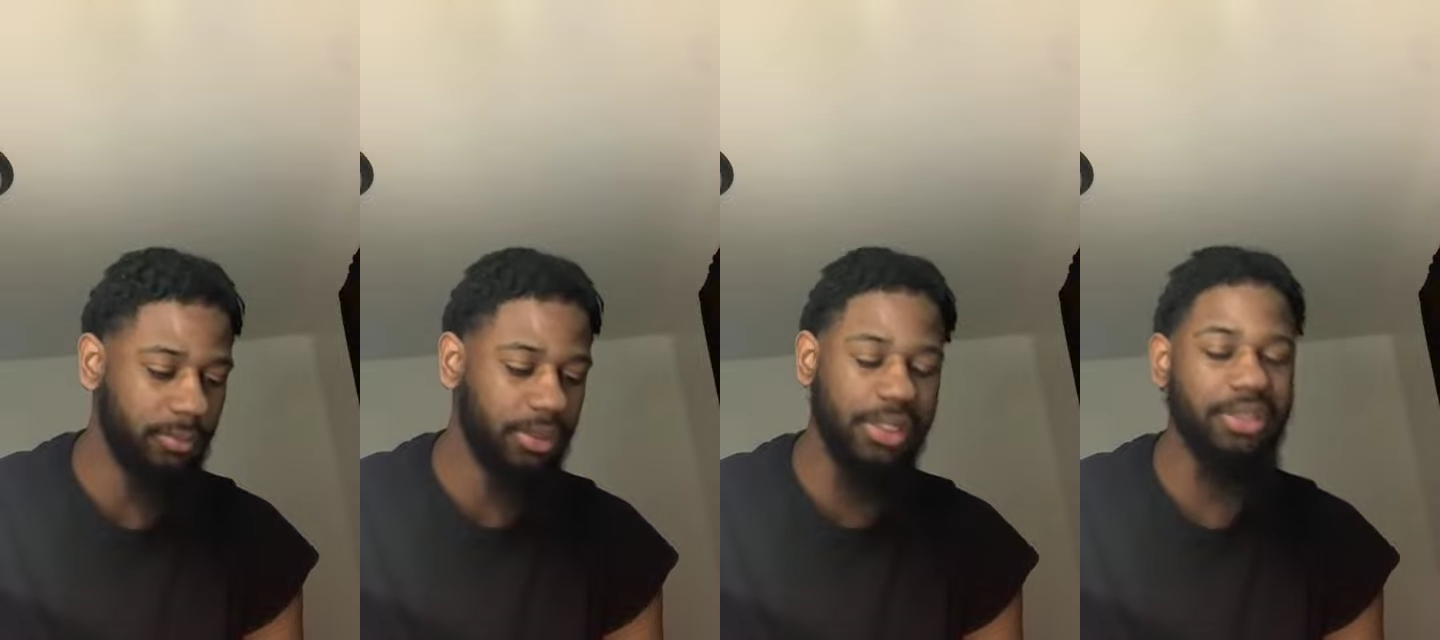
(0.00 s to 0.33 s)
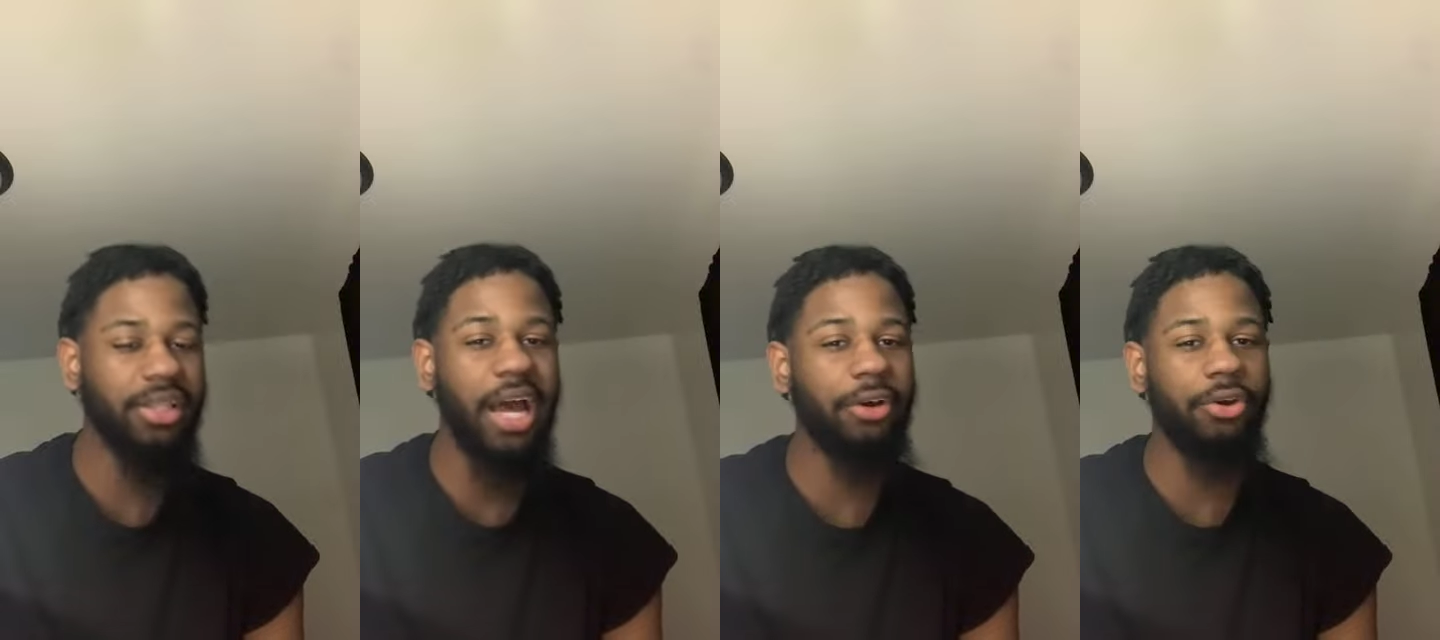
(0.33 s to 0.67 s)

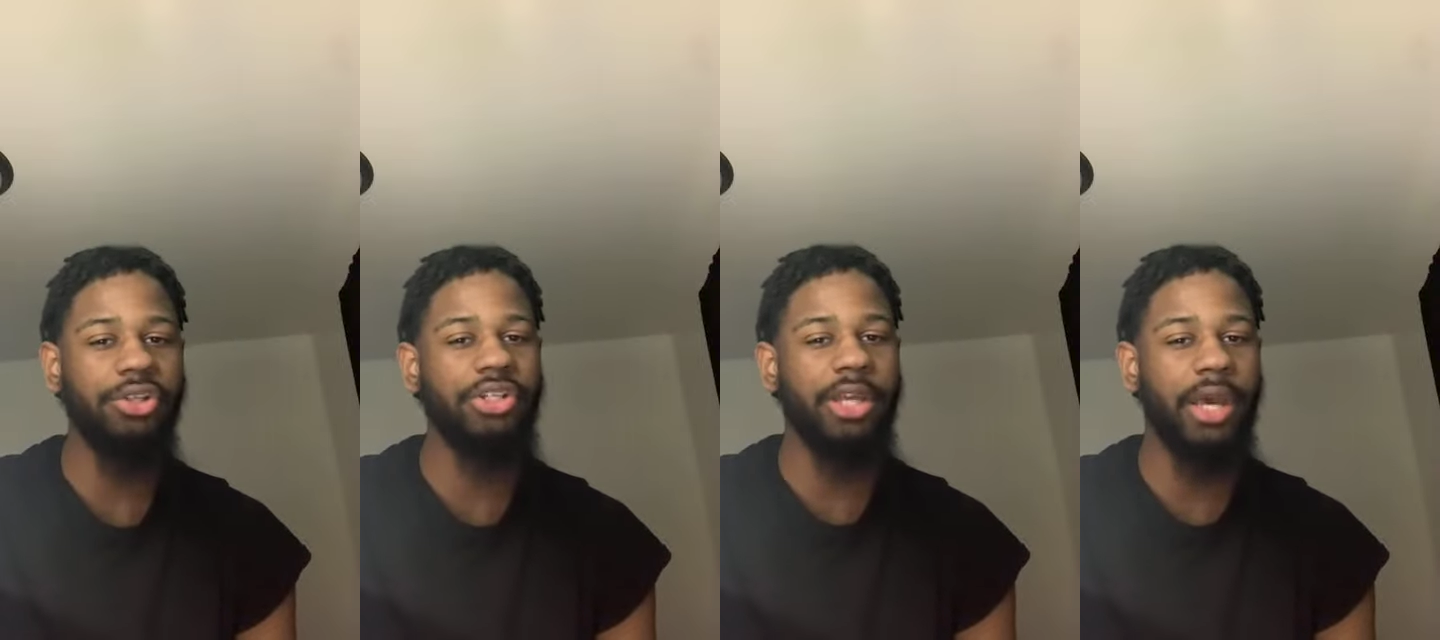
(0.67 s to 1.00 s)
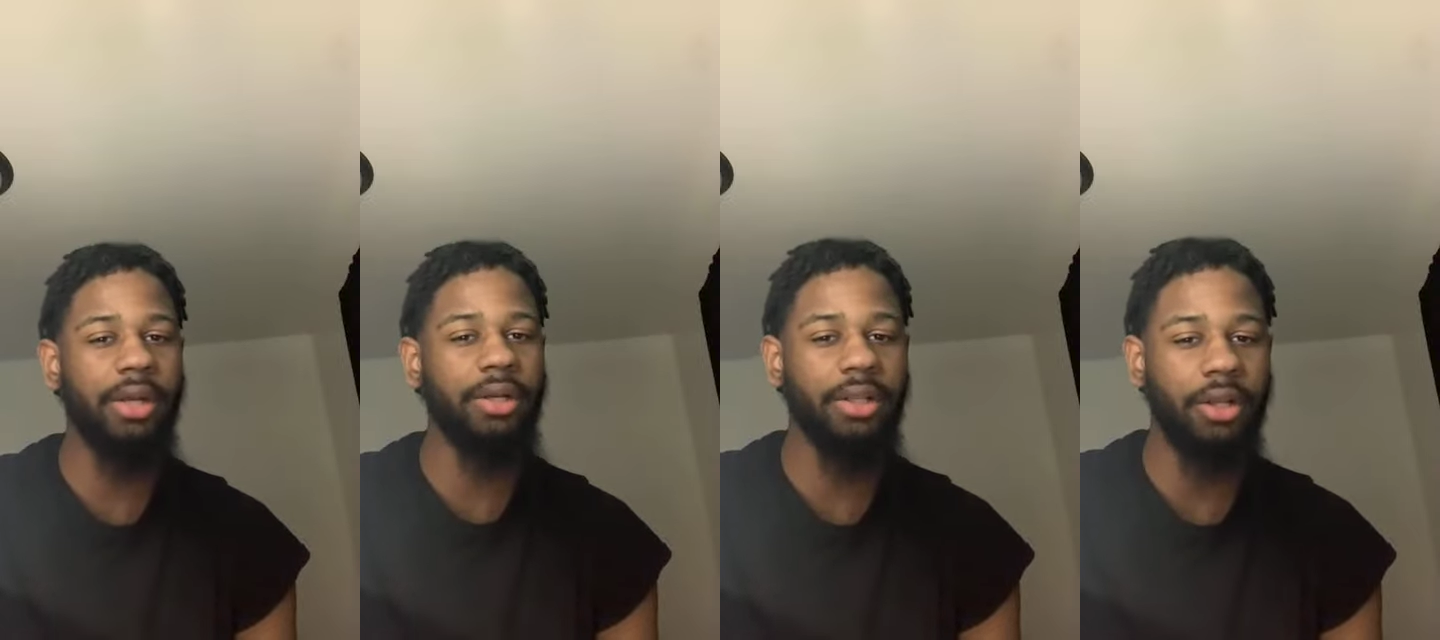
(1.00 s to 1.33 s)
Christian.
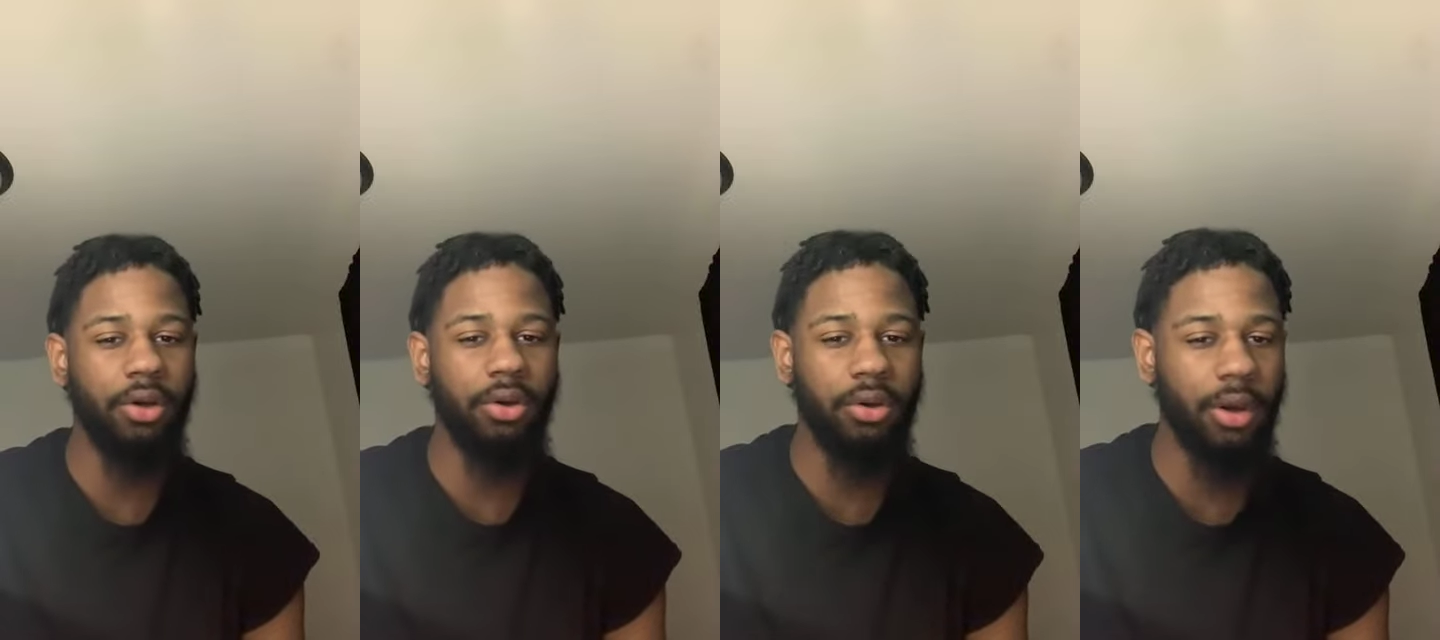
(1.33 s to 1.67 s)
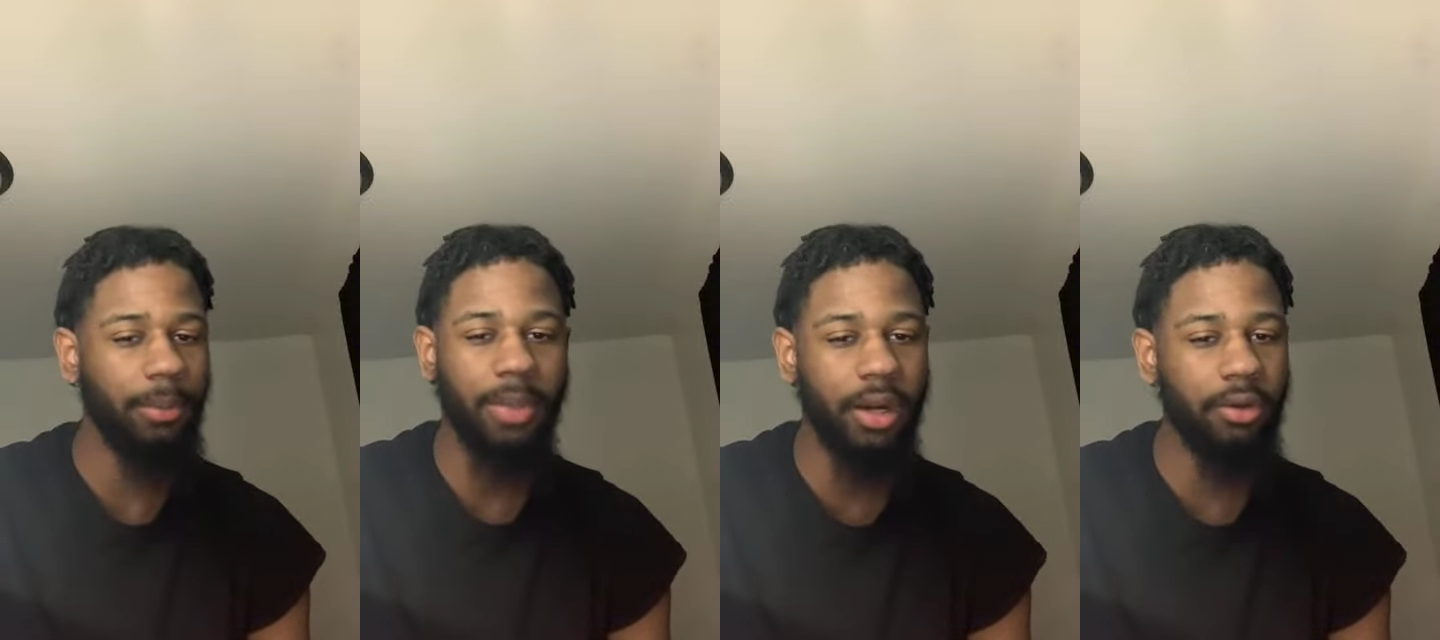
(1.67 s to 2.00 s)

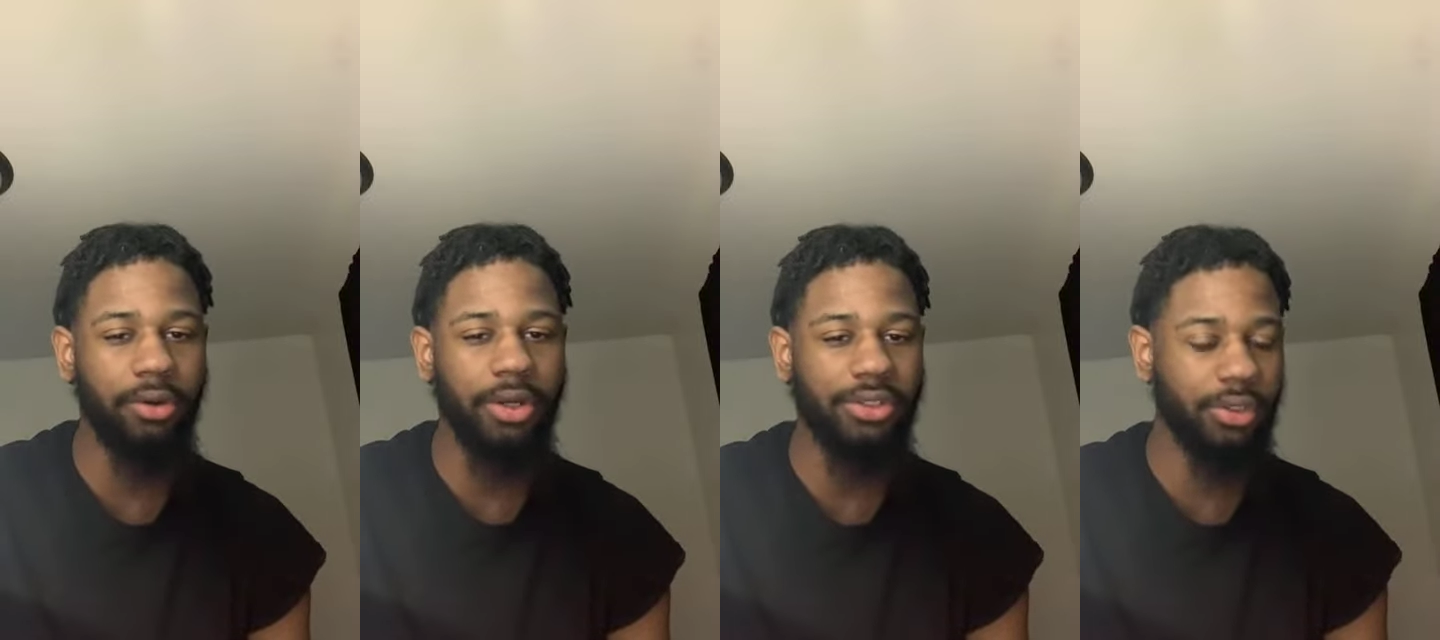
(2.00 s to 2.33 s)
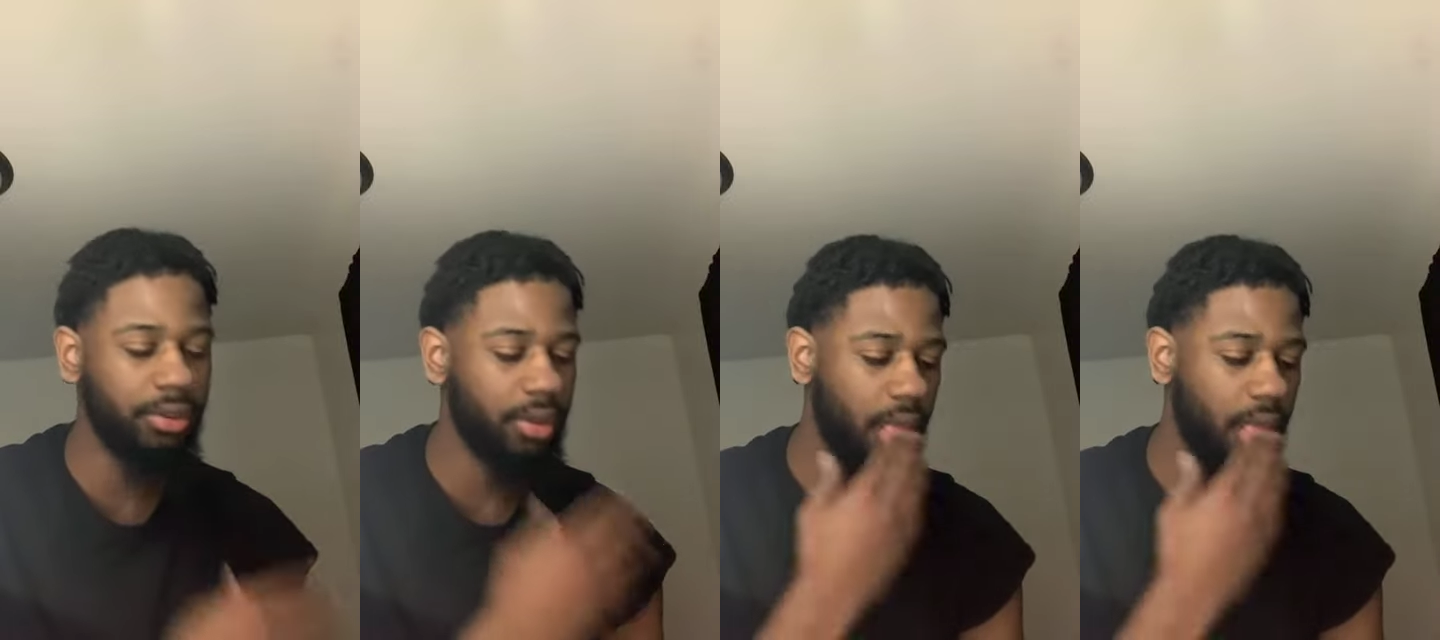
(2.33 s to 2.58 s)
I'm an Israelite.